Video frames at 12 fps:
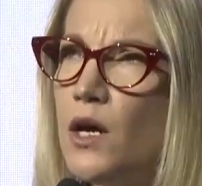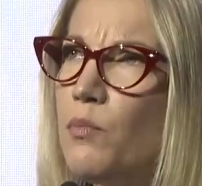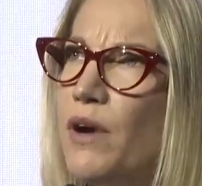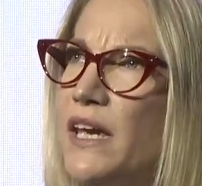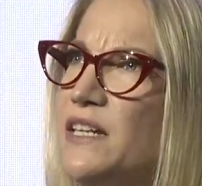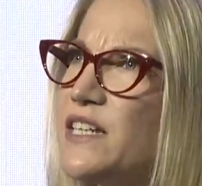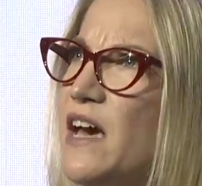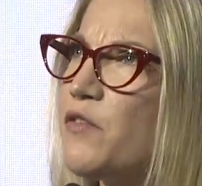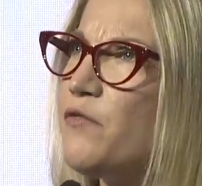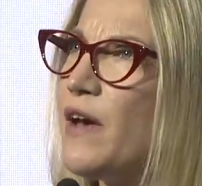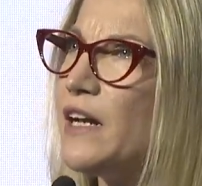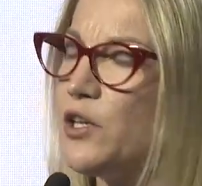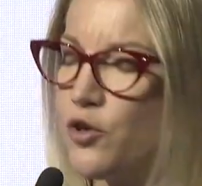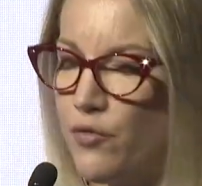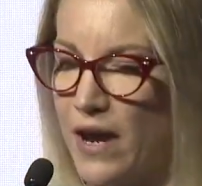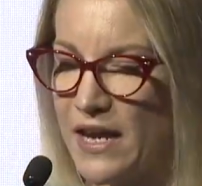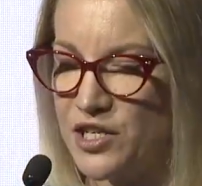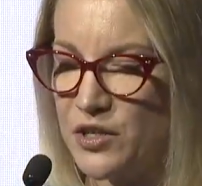Breaking down value
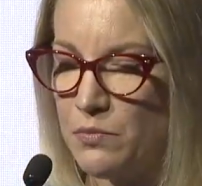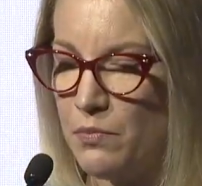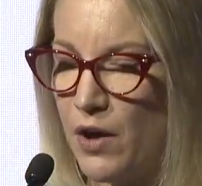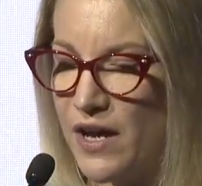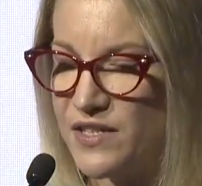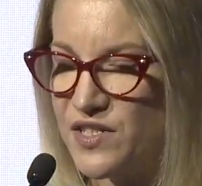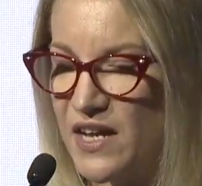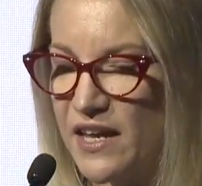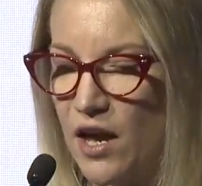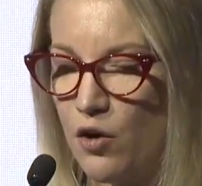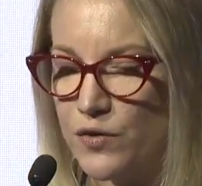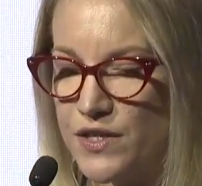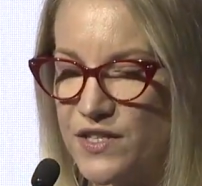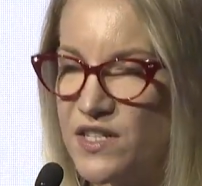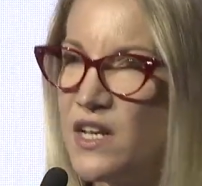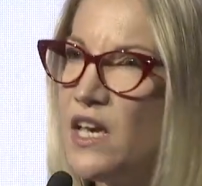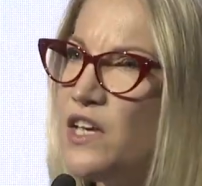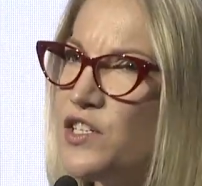creation by stakeholders,
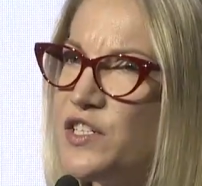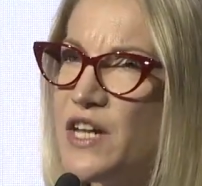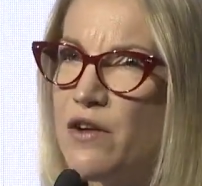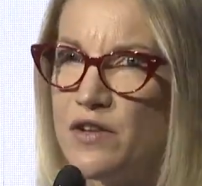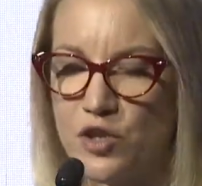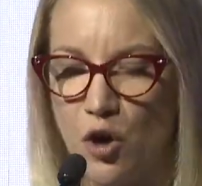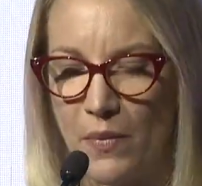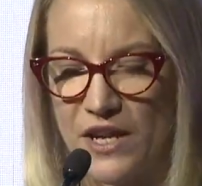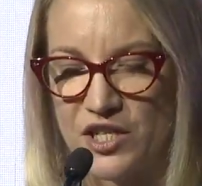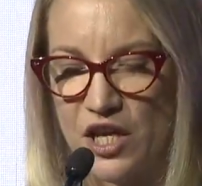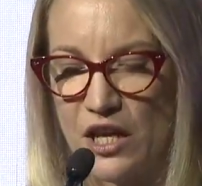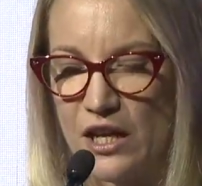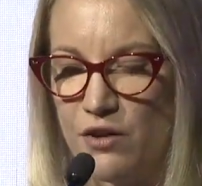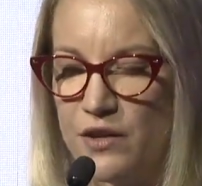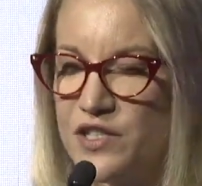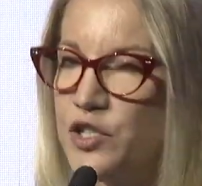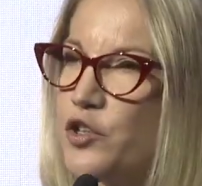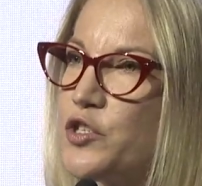to Terry's comment earlier,
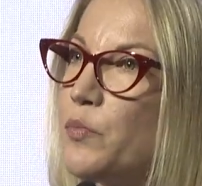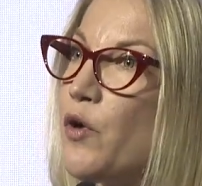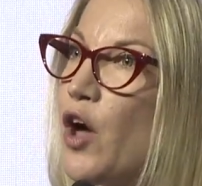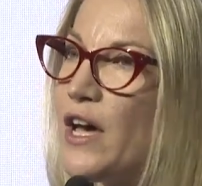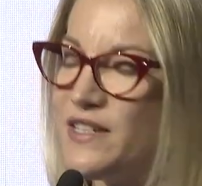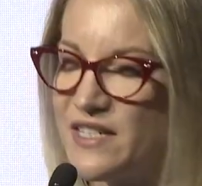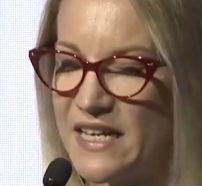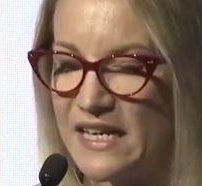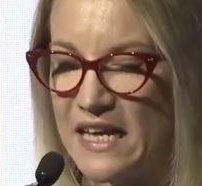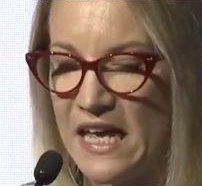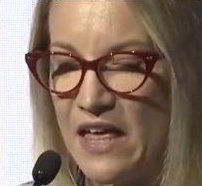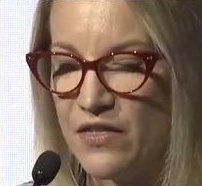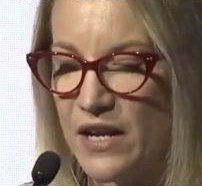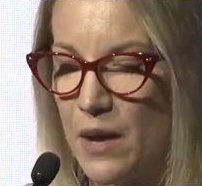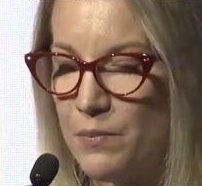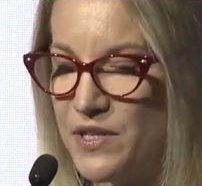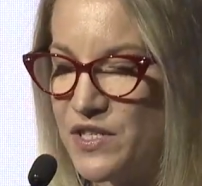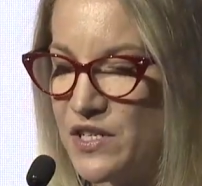it's not surprising that our
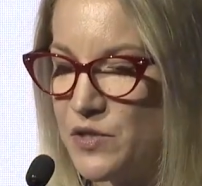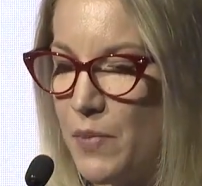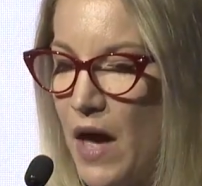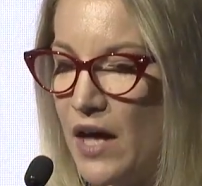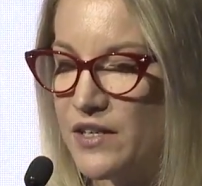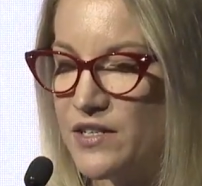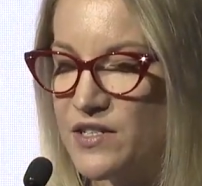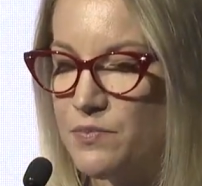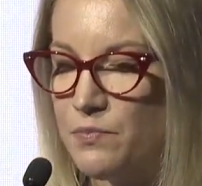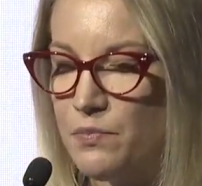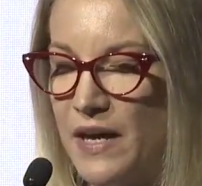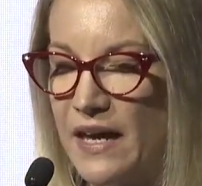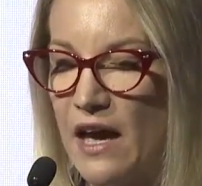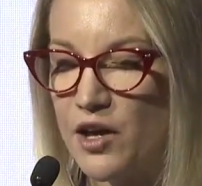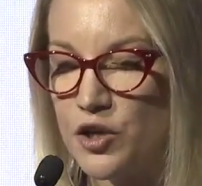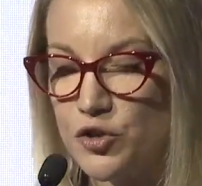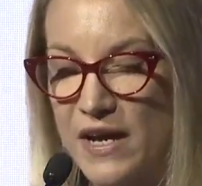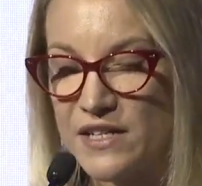business partners, being our
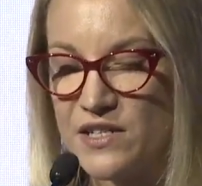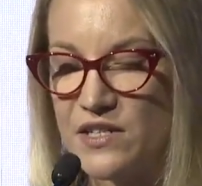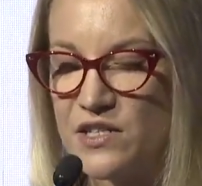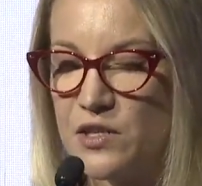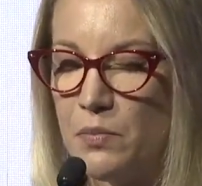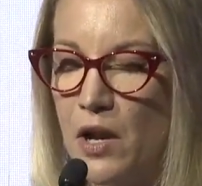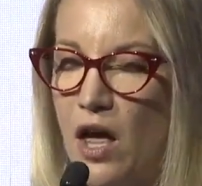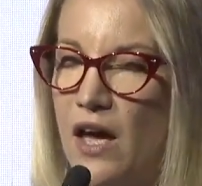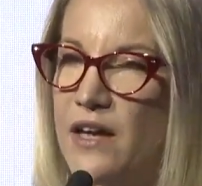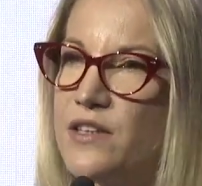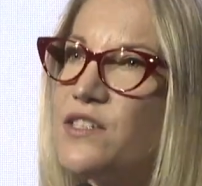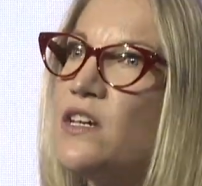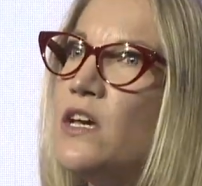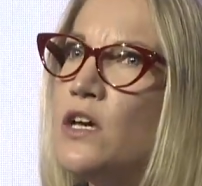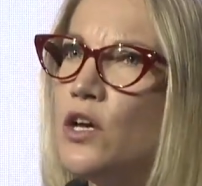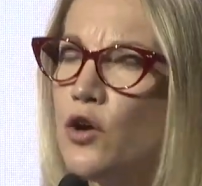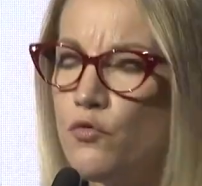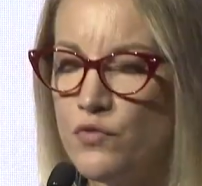contractors and suppliers,
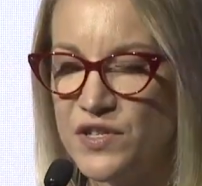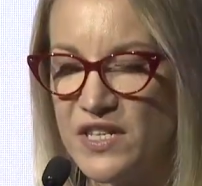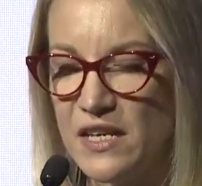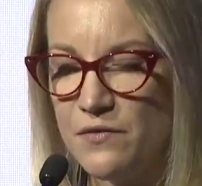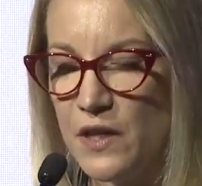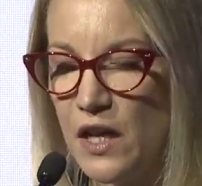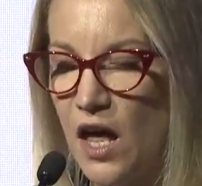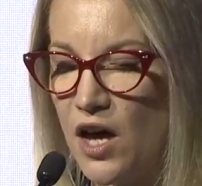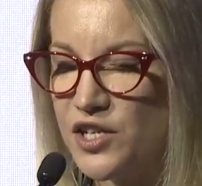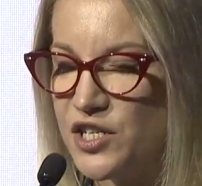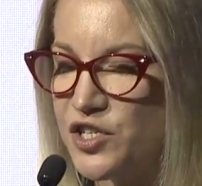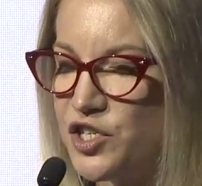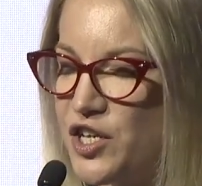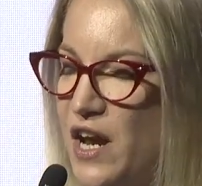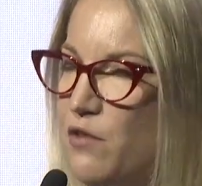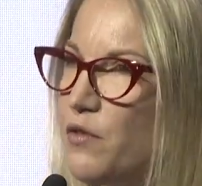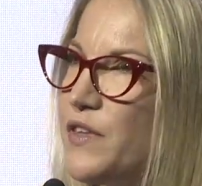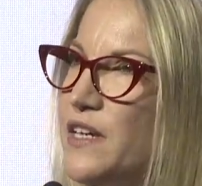receive the largest
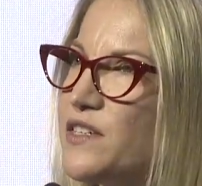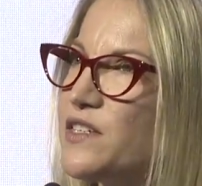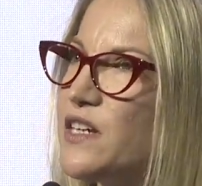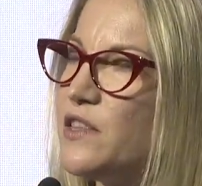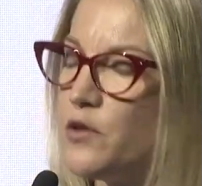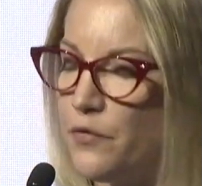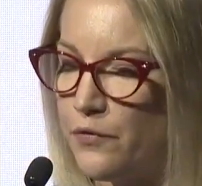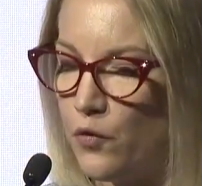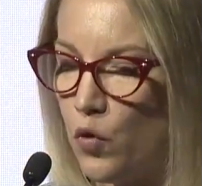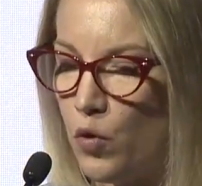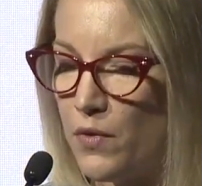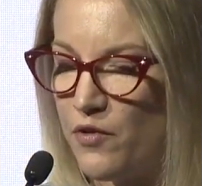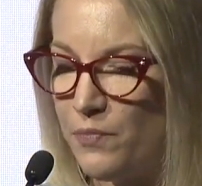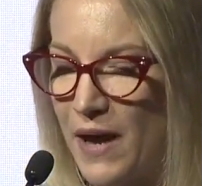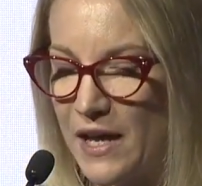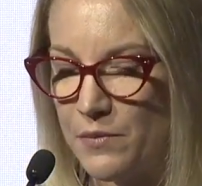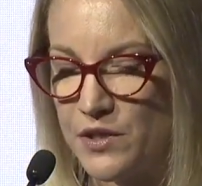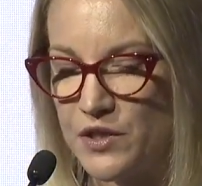share of this in the form of
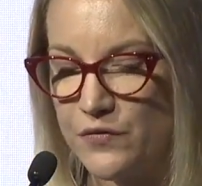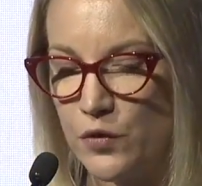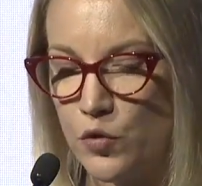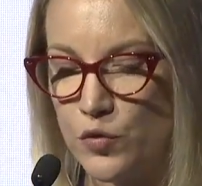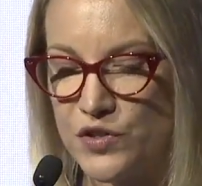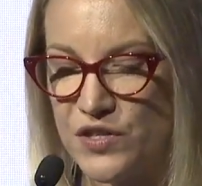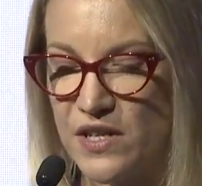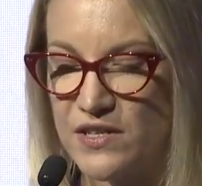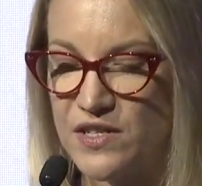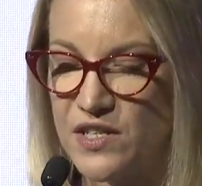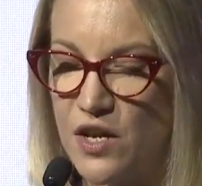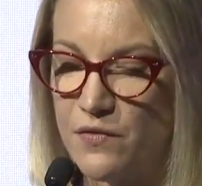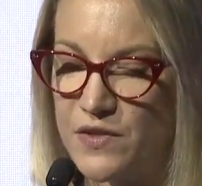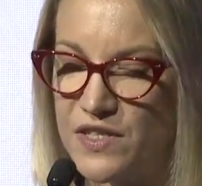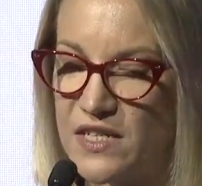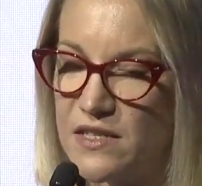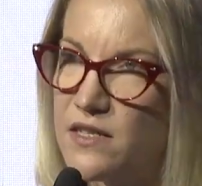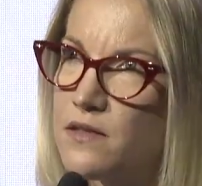payments for goods and
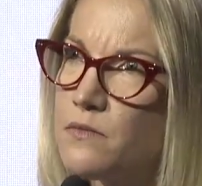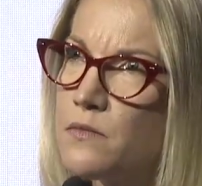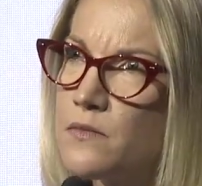services.